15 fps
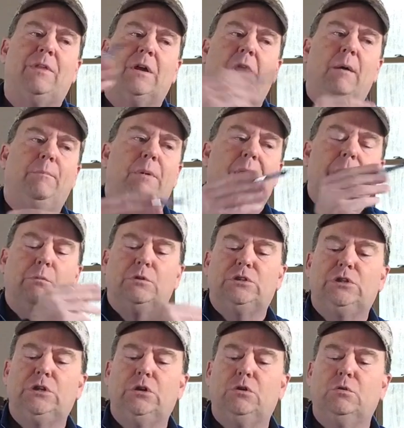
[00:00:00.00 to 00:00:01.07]
of the company that
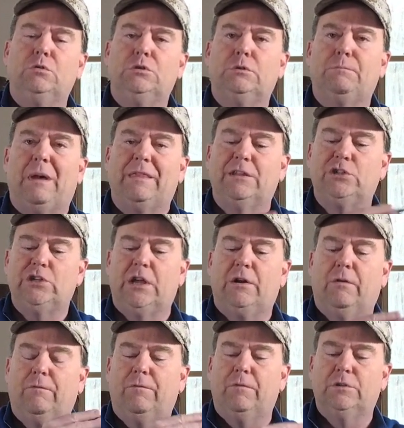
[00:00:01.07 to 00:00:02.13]
was used by the
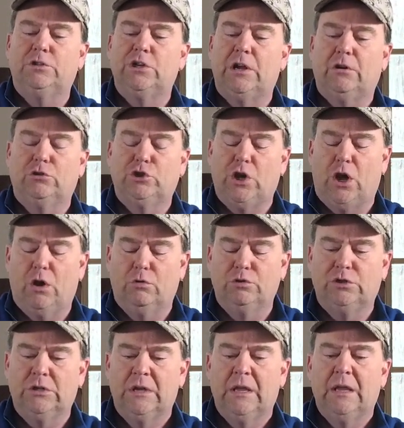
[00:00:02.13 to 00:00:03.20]
General, General
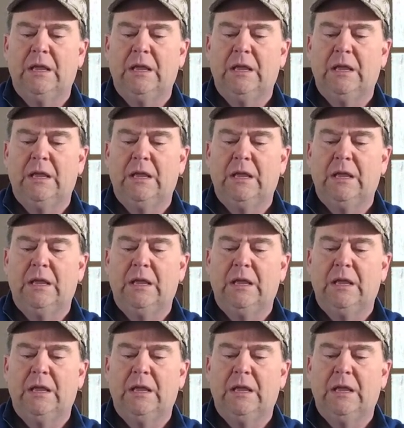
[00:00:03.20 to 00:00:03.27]
Jones